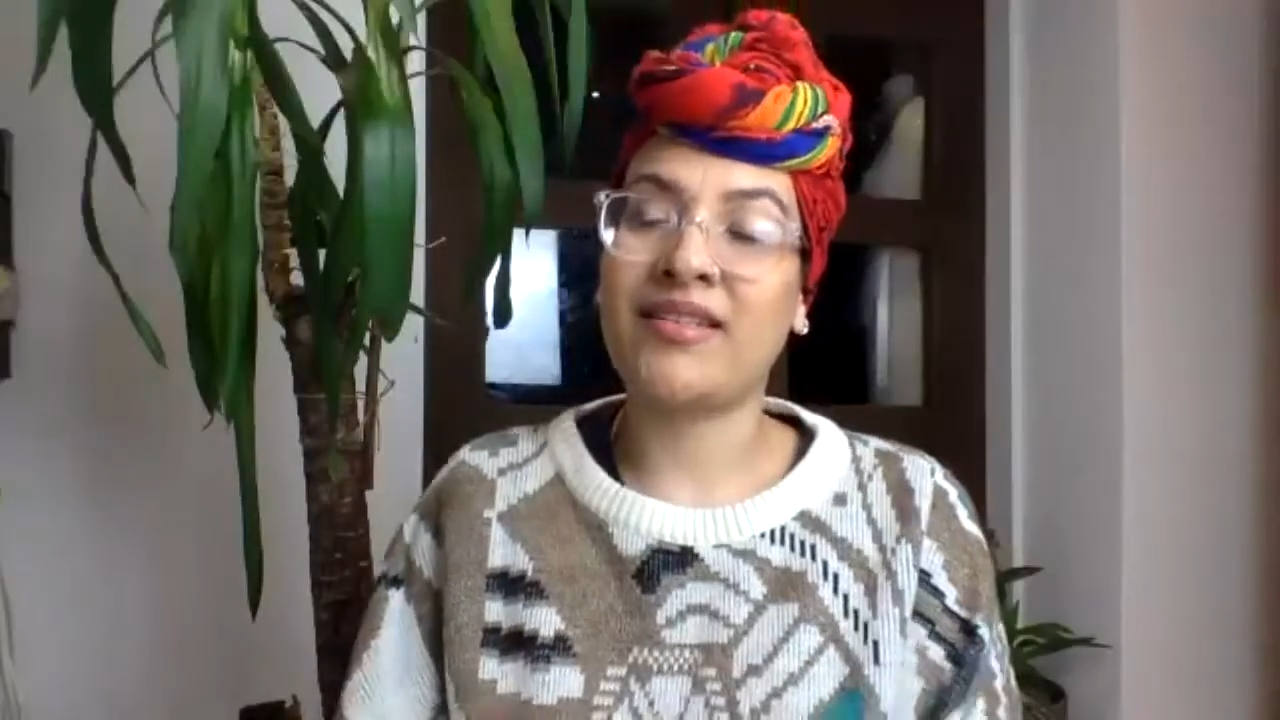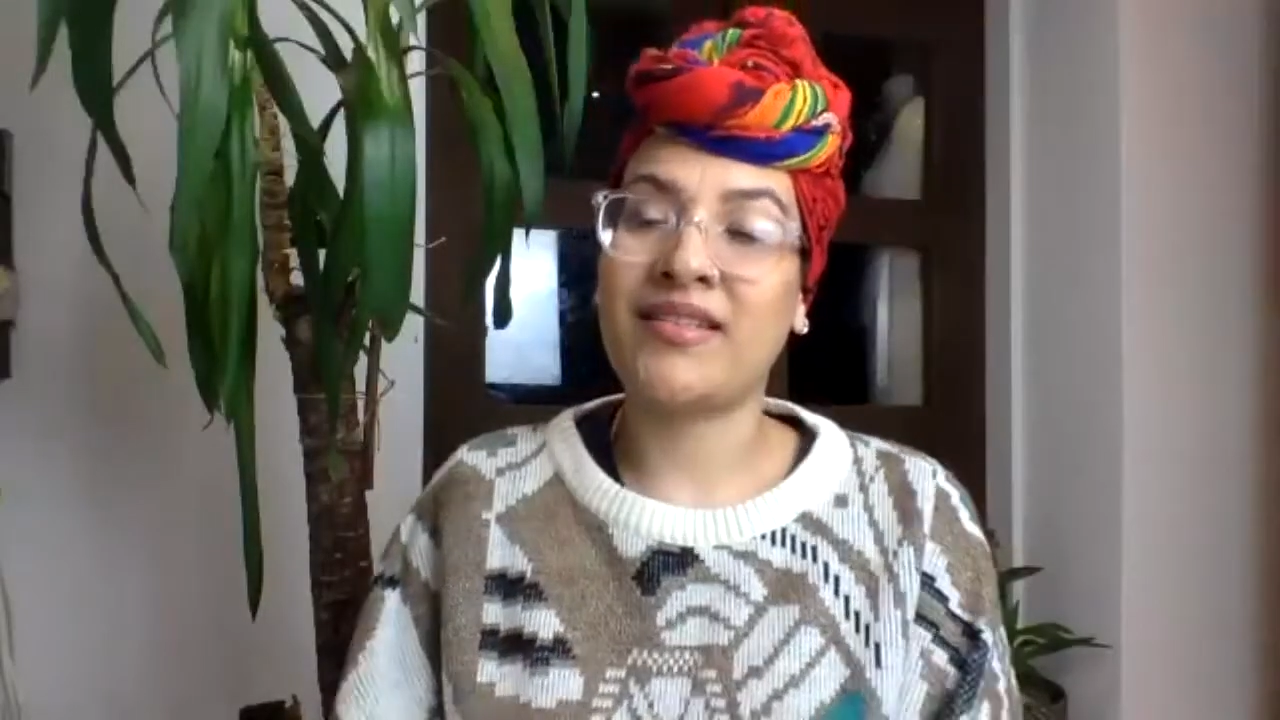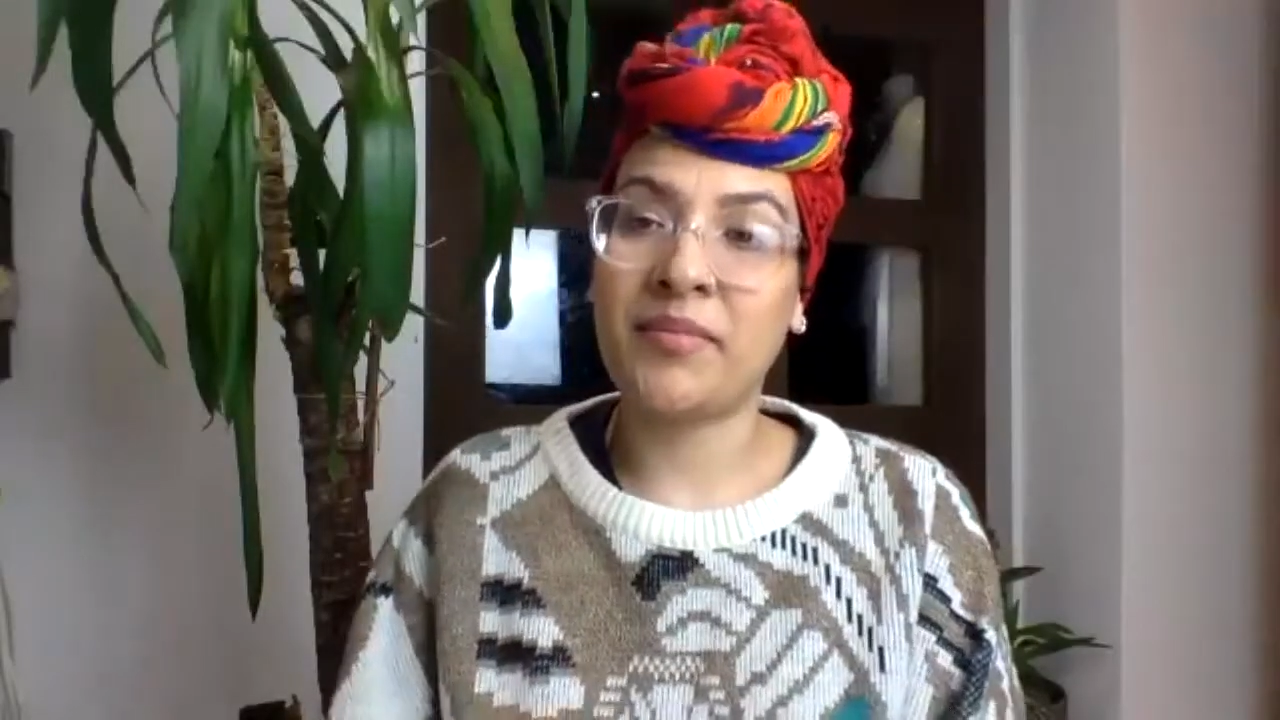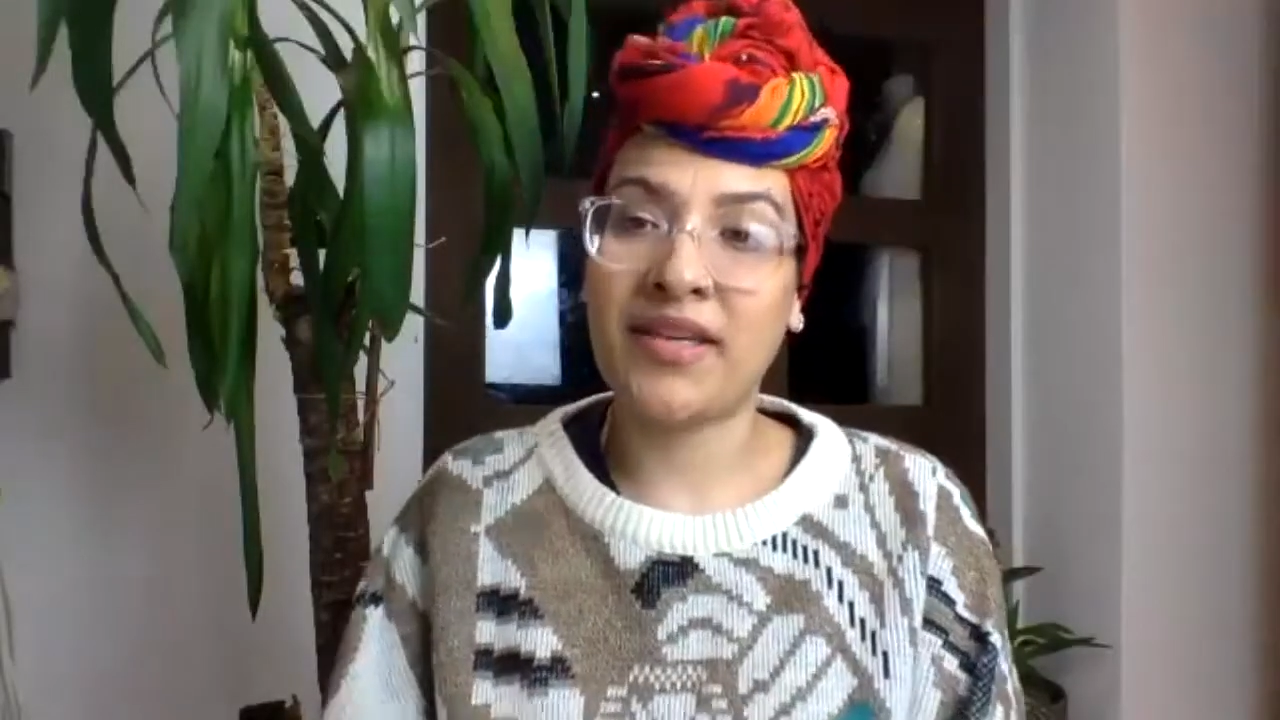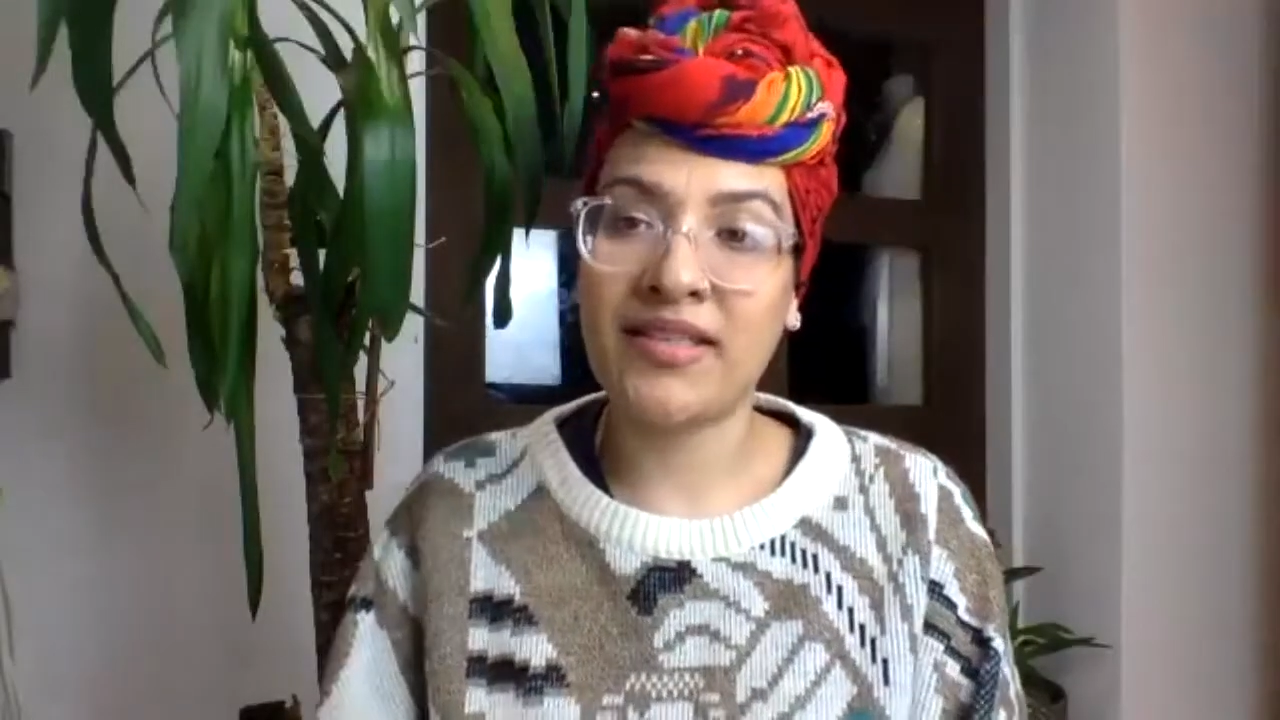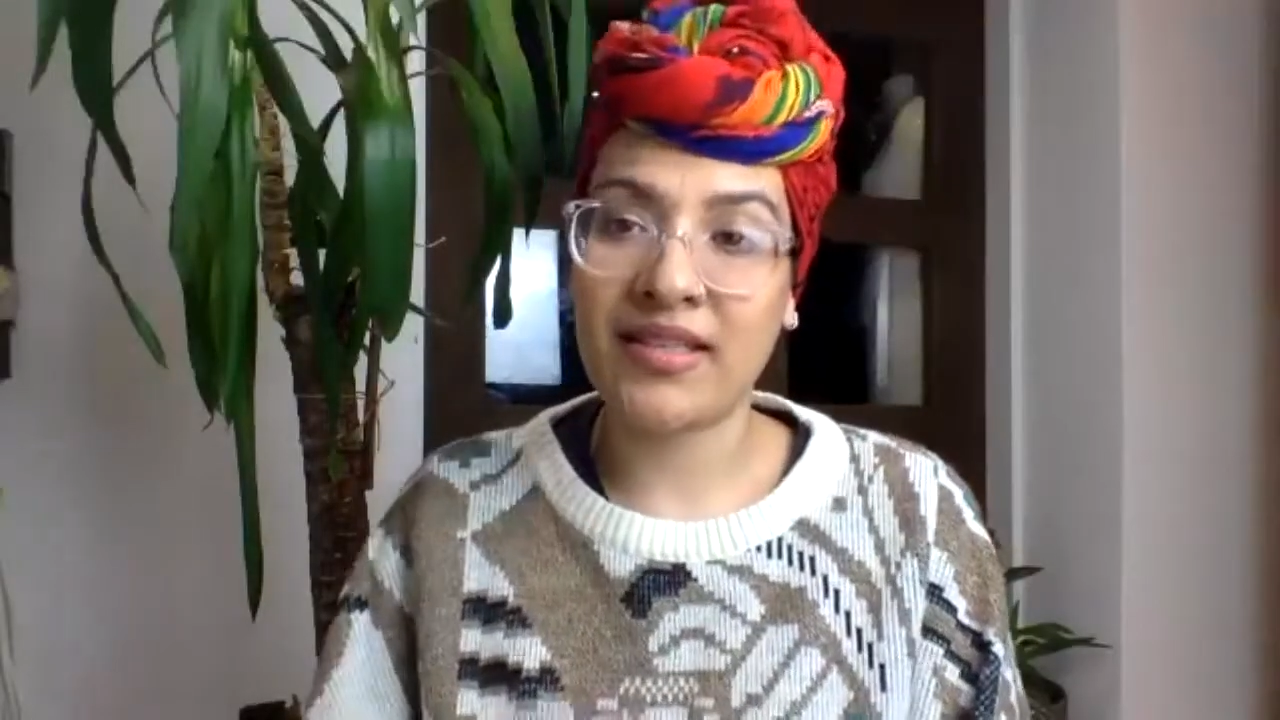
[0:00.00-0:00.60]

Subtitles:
amazing